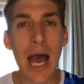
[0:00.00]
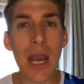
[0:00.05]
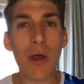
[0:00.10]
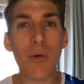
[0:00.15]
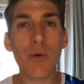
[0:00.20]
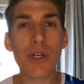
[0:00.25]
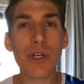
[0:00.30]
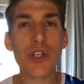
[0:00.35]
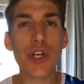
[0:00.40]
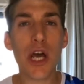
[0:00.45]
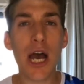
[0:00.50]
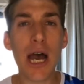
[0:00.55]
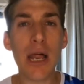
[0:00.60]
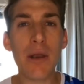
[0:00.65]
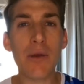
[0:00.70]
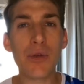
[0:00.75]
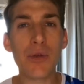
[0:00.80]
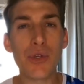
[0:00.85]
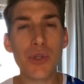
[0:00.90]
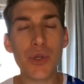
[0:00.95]
and I would try
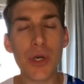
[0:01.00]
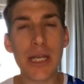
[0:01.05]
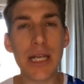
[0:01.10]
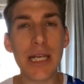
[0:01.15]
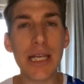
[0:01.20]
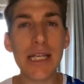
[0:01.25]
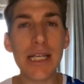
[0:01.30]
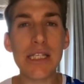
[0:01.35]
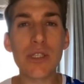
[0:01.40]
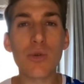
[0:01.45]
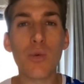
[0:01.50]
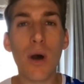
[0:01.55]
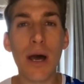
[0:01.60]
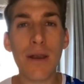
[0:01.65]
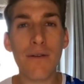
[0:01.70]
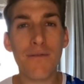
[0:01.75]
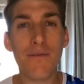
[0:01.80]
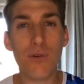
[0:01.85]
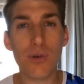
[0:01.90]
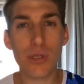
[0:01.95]
and do at least
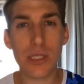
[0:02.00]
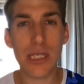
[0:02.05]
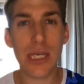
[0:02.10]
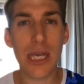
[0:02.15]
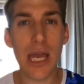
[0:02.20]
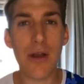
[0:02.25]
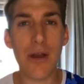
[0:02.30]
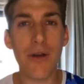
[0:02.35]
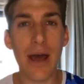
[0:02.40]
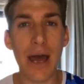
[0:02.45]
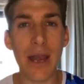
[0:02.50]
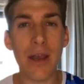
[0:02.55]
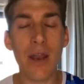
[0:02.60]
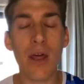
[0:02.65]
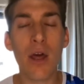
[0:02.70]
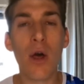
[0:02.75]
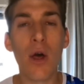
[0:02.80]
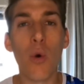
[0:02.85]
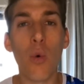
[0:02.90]
one 40k run